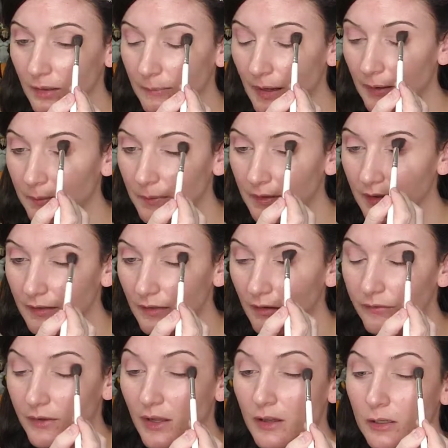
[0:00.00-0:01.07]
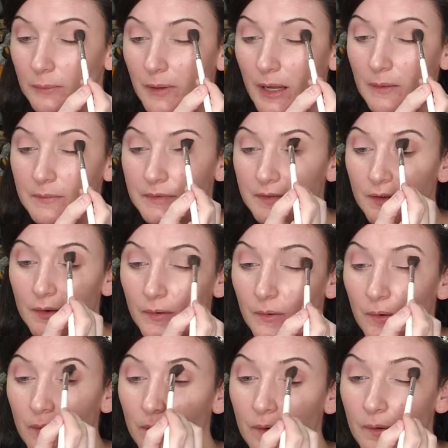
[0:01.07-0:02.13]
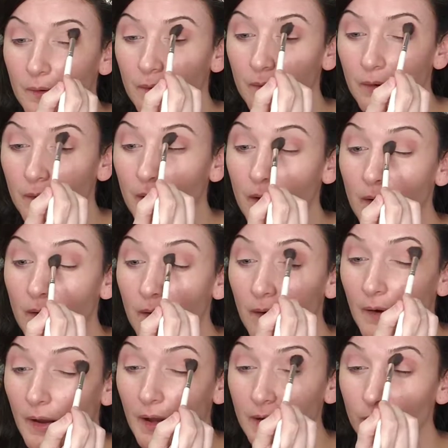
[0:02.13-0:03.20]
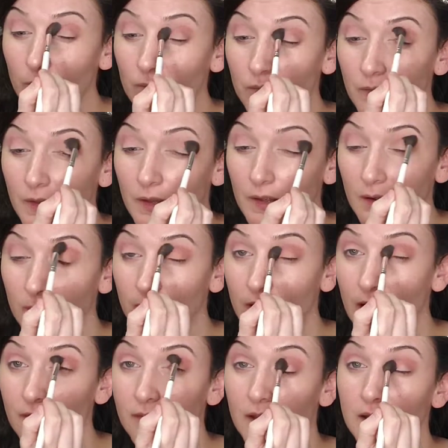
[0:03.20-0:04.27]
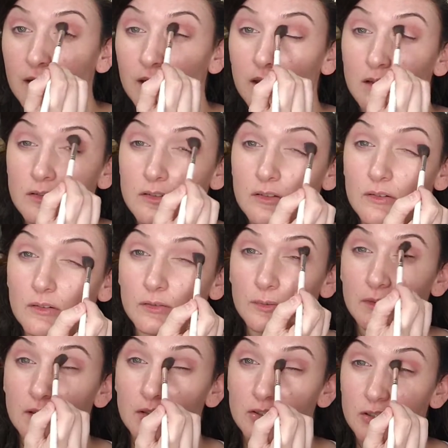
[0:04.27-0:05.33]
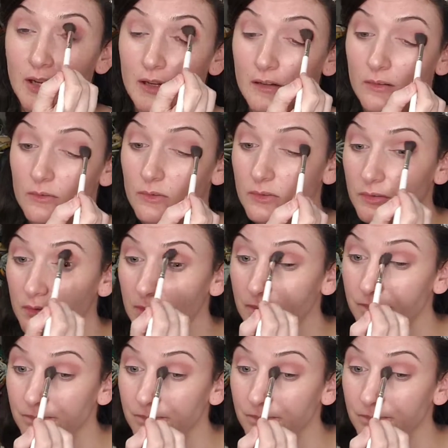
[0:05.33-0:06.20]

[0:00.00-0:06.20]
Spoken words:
I really love Colourpop, so I don't think I'm going to have any issues with the shadows.